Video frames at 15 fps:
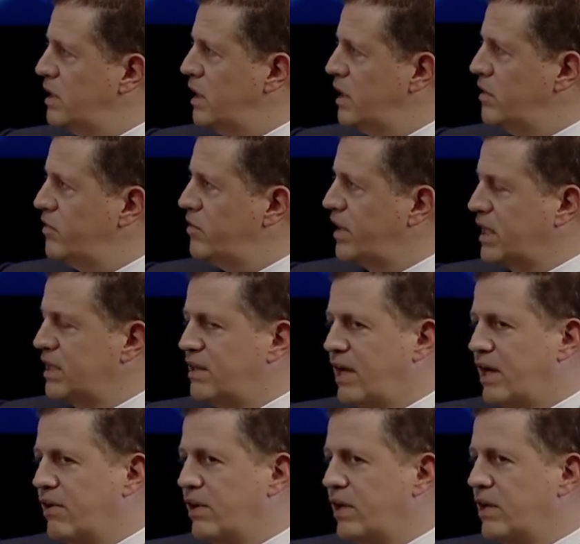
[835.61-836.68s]
and
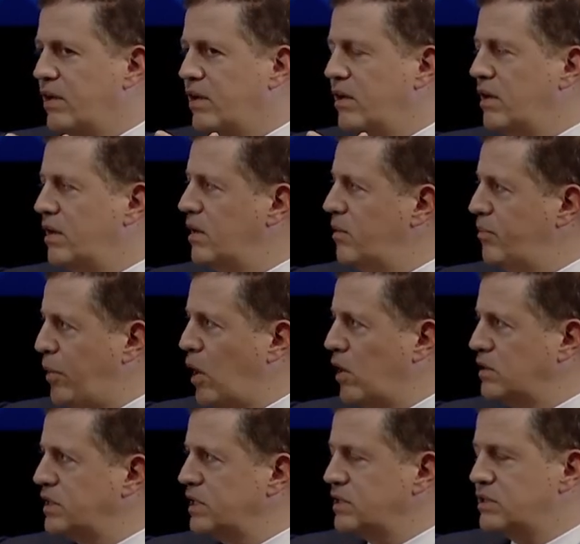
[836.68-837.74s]
sectarian
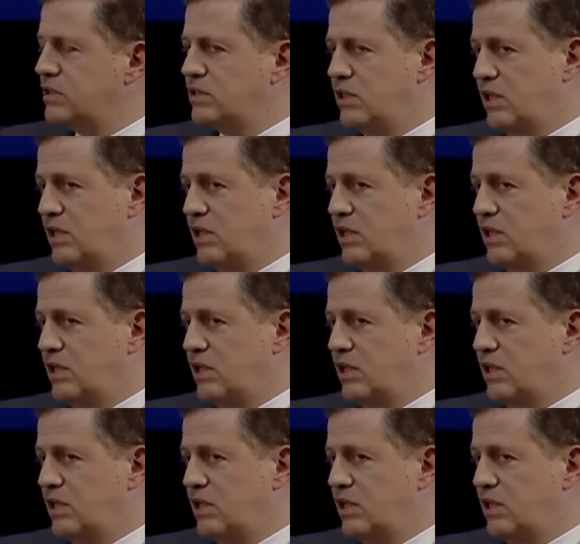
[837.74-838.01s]
politics.